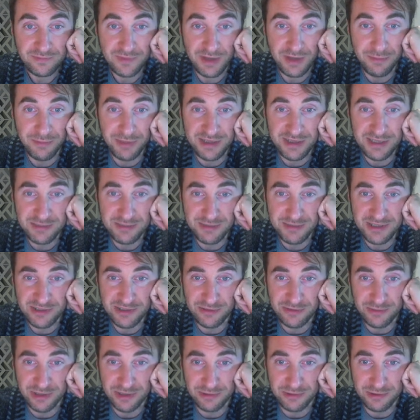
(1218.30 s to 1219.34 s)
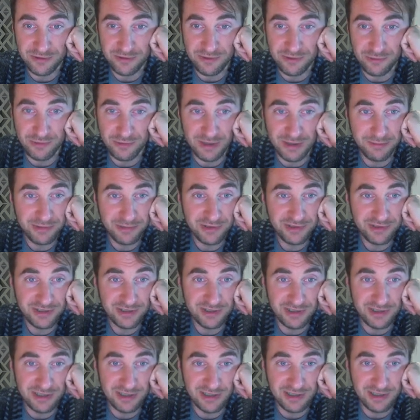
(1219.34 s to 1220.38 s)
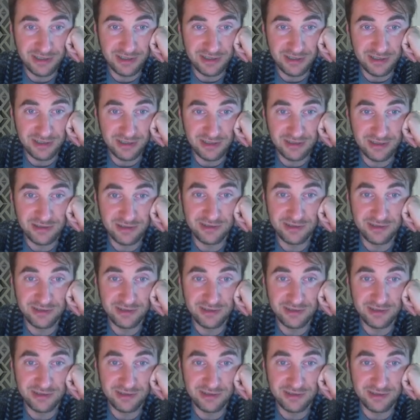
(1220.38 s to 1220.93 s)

But this means too much work for one person, luckily.